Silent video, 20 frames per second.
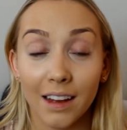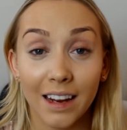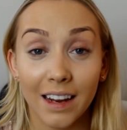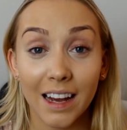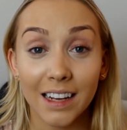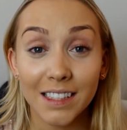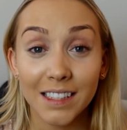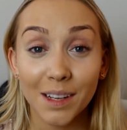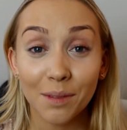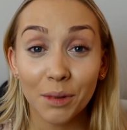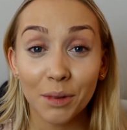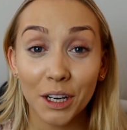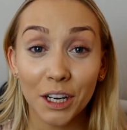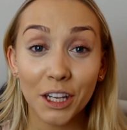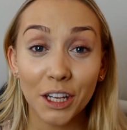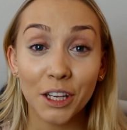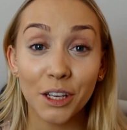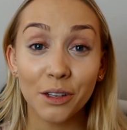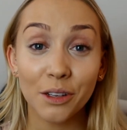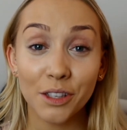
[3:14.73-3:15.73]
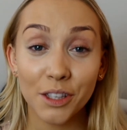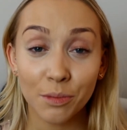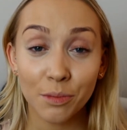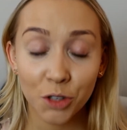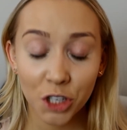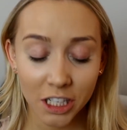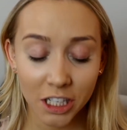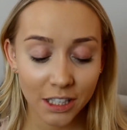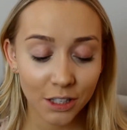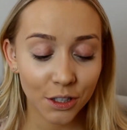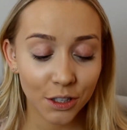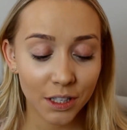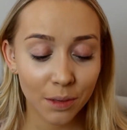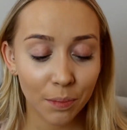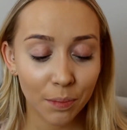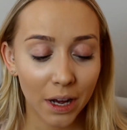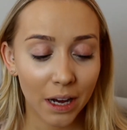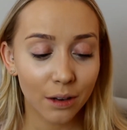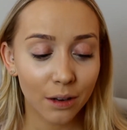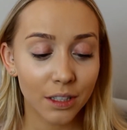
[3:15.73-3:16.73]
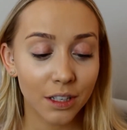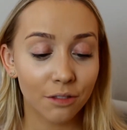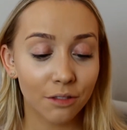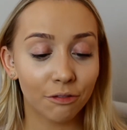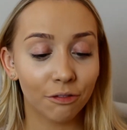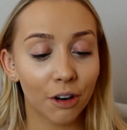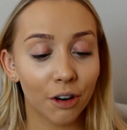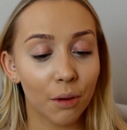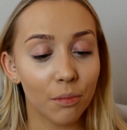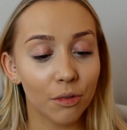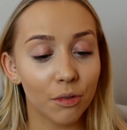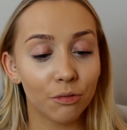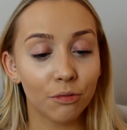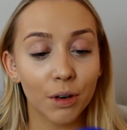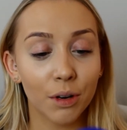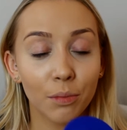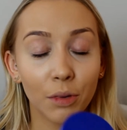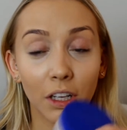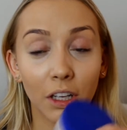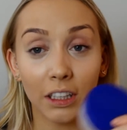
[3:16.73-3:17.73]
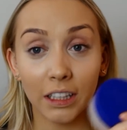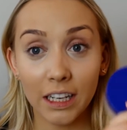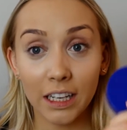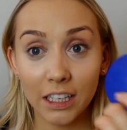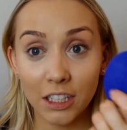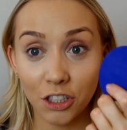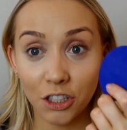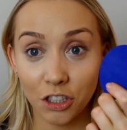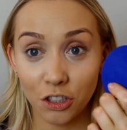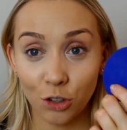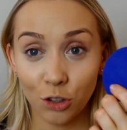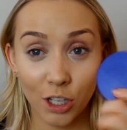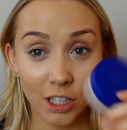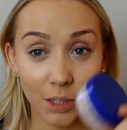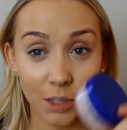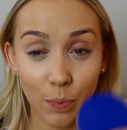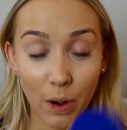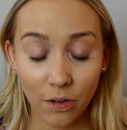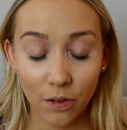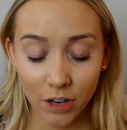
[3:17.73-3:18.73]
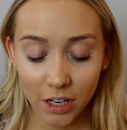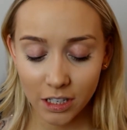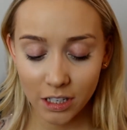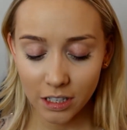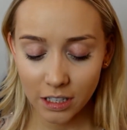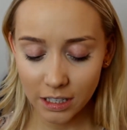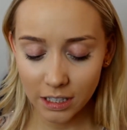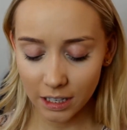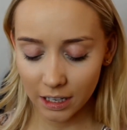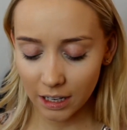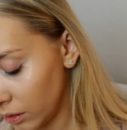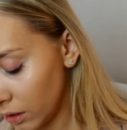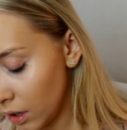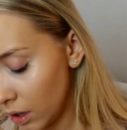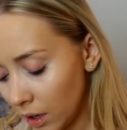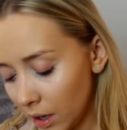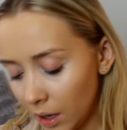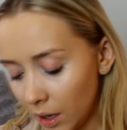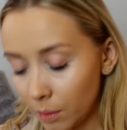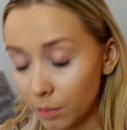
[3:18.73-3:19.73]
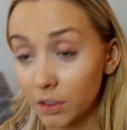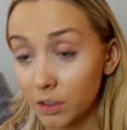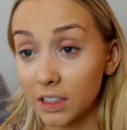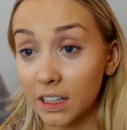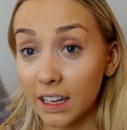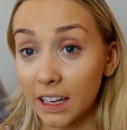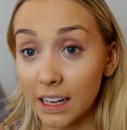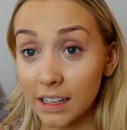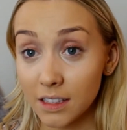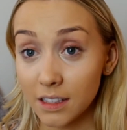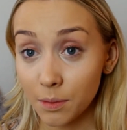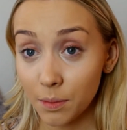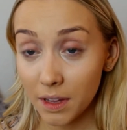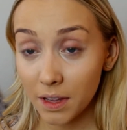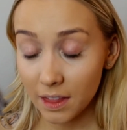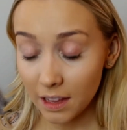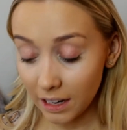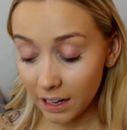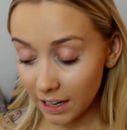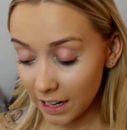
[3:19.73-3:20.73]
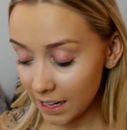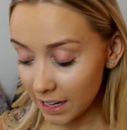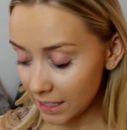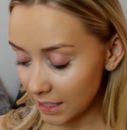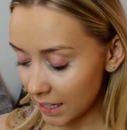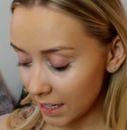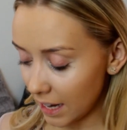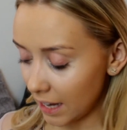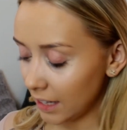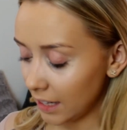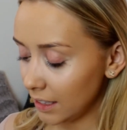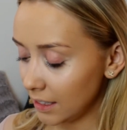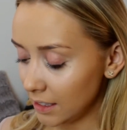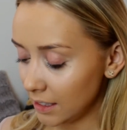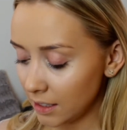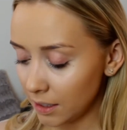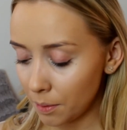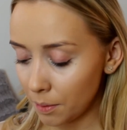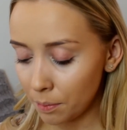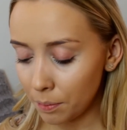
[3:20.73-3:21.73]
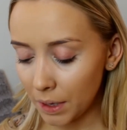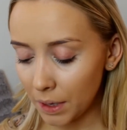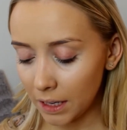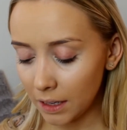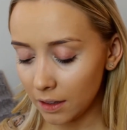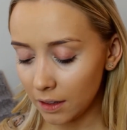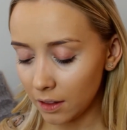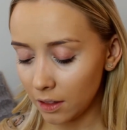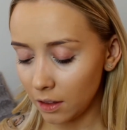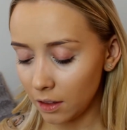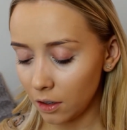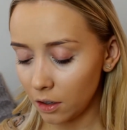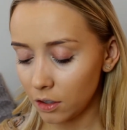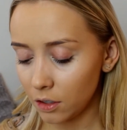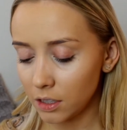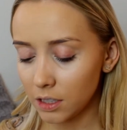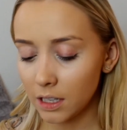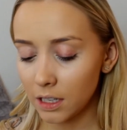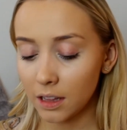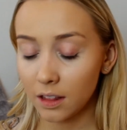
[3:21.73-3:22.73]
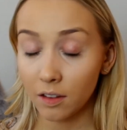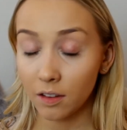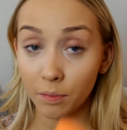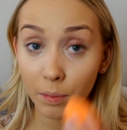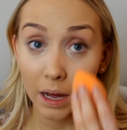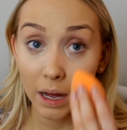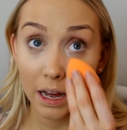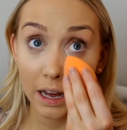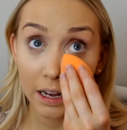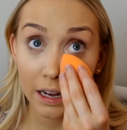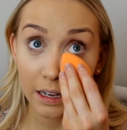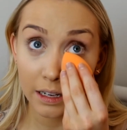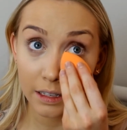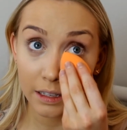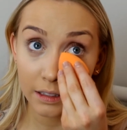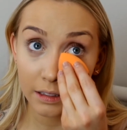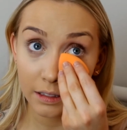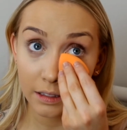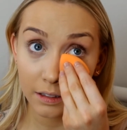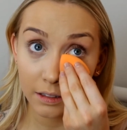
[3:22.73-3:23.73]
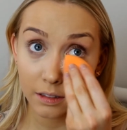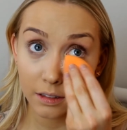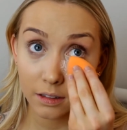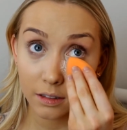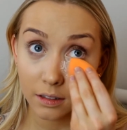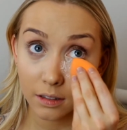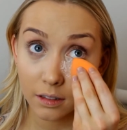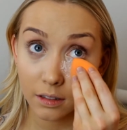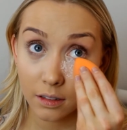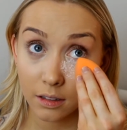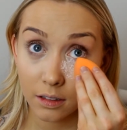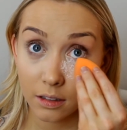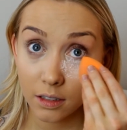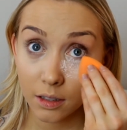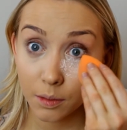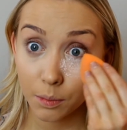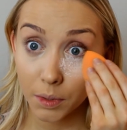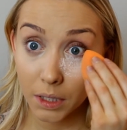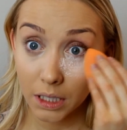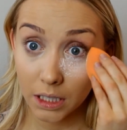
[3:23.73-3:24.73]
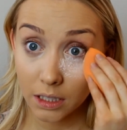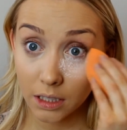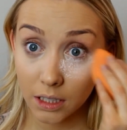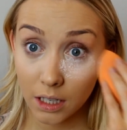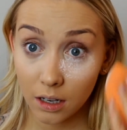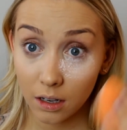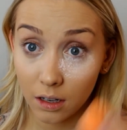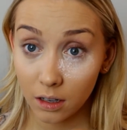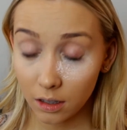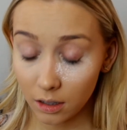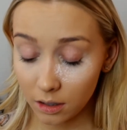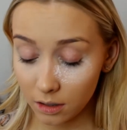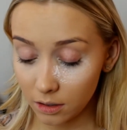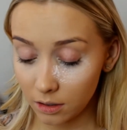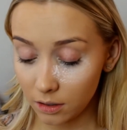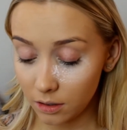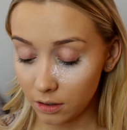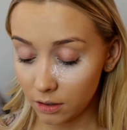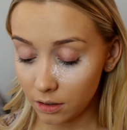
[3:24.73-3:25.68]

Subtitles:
Next I'm going to use some translucent powder from Rimmel in Just Transparent. I'm just going to get some in the lid and bake the underneath of my eyes. Just place that on.